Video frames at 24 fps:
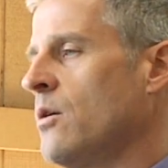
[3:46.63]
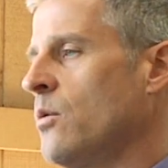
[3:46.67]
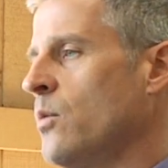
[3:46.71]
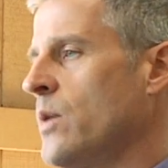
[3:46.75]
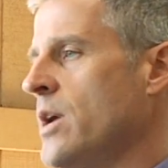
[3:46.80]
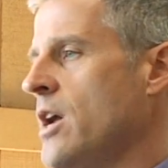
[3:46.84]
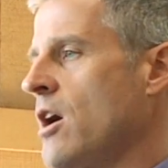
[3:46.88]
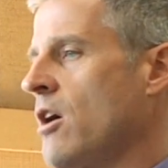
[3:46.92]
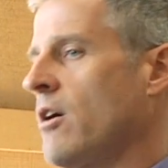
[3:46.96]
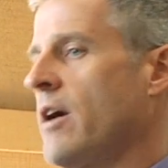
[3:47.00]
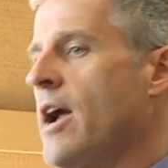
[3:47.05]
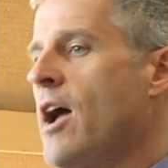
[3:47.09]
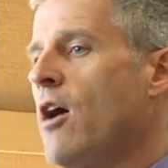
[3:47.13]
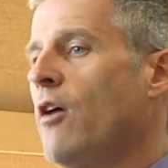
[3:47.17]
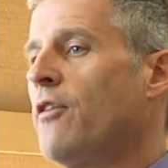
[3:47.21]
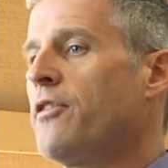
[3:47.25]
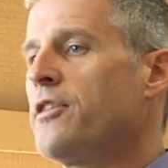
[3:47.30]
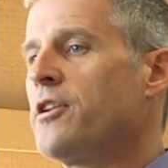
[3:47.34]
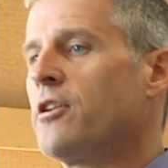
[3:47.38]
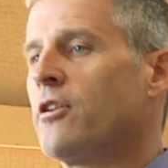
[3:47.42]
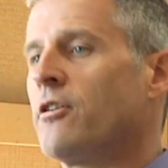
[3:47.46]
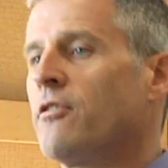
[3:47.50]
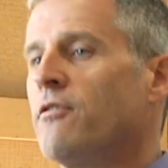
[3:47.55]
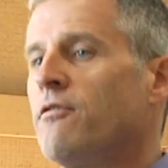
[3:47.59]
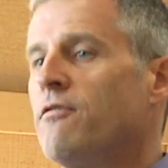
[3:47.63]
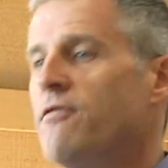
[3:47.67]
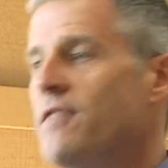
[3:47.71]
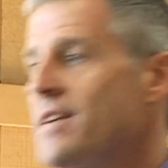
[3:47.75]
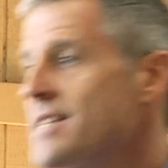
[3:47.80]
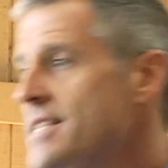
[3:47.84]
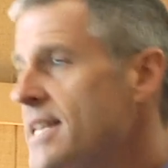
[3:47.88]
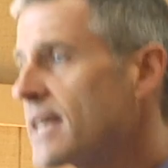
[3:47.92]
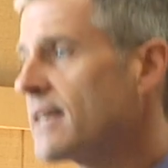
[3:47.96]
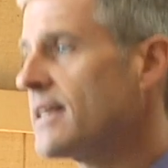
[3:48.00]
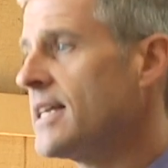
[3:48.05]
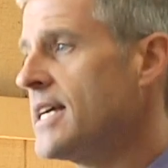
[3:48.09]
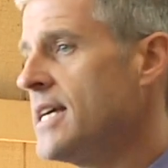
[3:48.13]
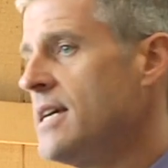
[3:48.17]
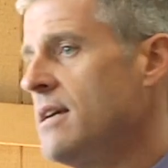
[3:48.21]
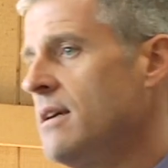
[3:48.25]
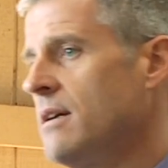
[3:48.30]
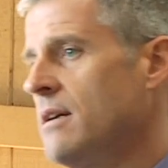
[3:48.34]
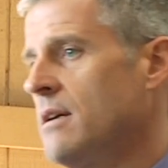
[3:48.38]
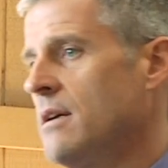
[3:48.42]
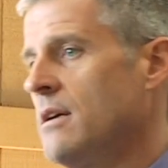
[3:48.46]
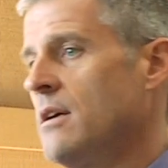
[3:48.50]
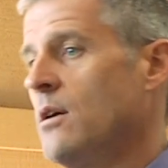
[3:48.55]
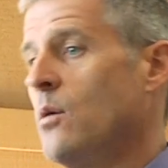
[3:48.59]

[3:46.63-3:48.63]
We are healthier physically.